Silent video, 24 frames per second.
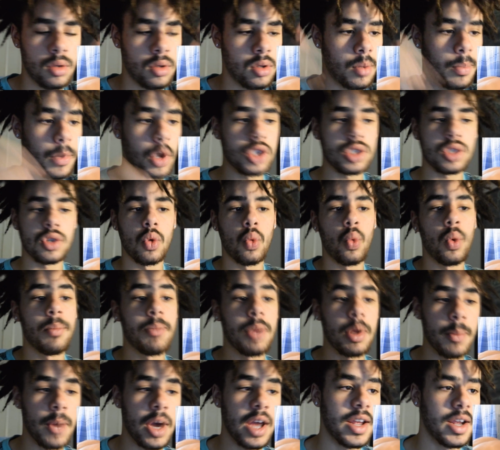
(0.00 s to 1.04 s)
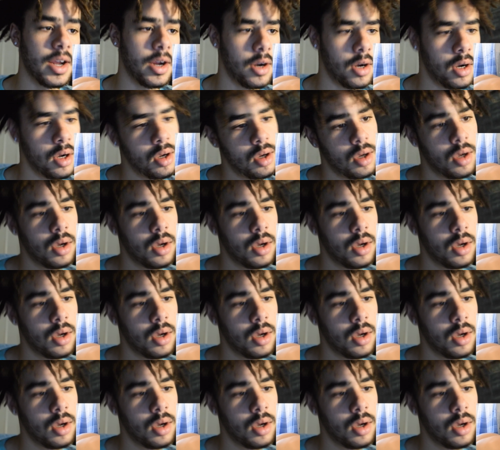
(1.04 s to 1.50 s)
I'm also whipping my hair,